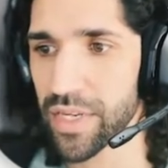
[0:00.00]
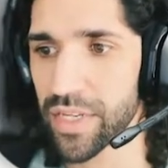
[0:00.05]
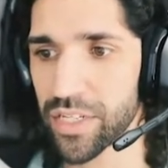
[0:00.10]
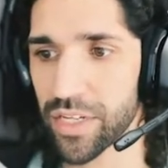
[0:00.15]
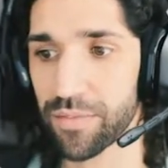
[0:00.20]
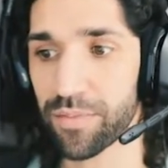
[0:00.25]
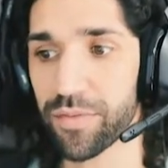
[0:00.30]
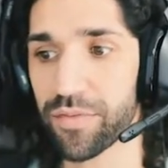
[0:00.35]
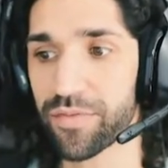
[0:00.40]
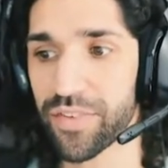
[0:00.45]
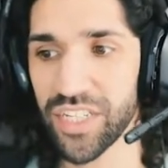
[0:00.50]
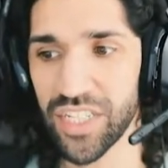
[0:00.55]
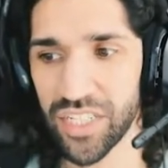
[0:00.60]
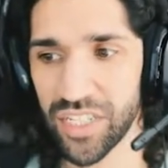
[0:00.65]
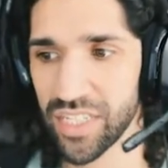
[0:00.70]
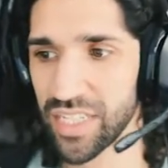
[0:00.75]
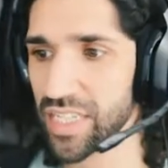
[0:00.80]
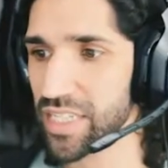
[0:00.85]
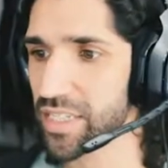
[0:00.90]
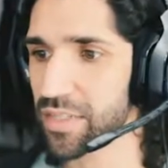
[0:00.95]
So for
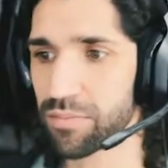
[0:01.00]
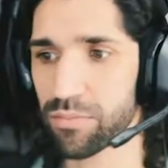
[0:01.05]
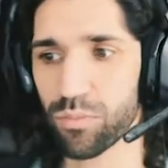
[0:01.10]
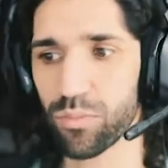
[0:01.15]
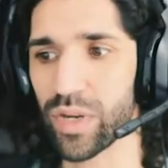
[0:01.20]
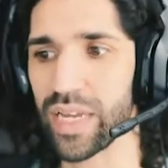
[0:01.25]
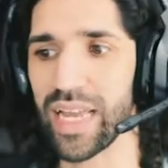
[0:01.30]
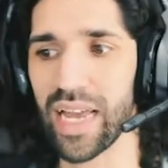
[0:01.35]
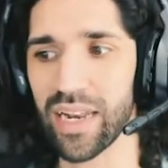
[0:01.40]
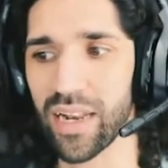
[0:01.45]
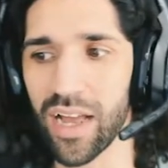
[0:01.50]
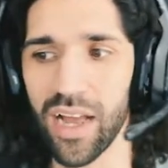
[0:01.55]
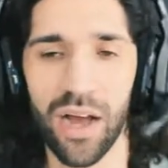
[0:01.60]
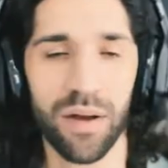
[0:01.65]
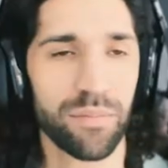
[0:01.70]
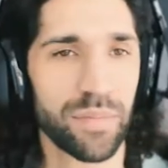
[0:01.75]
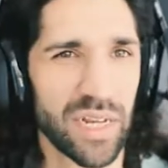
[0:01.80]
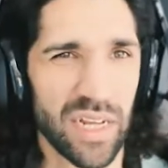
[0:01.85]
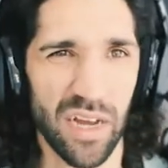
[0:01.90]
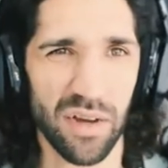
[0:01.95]
proficiencies, we get light
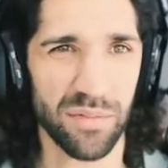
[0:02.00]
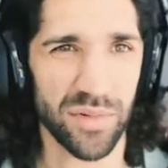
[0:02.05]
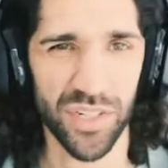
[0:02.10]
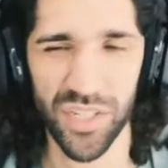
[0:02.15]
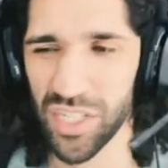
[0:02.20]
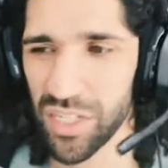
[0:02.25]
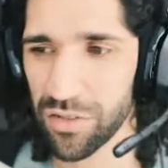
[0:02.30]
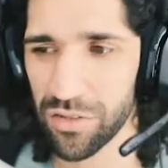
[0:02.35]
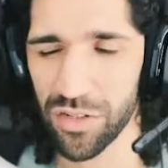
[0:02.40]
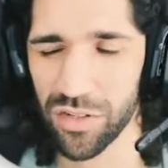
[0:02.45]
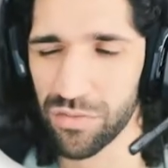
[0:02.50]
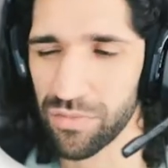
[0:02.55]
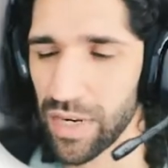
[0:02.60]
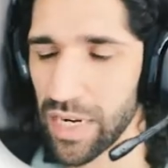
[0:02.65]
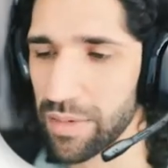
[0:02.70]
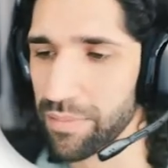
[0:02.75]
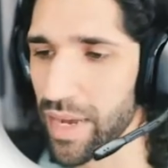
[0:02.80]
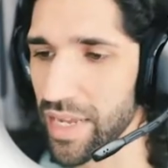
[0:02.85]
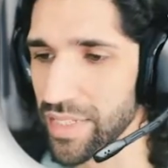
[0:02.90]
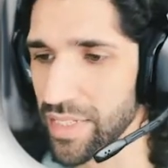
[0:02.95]
armor, medium armor, shields, doesn't
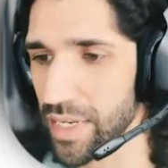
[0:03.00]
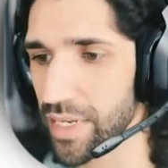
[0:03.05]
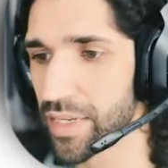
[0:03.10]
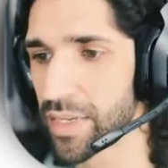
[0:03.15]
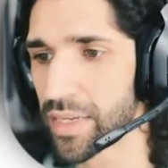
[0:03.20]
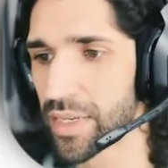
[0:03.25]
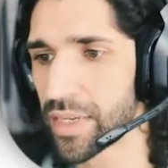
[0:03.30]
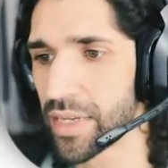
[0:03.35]
really matter.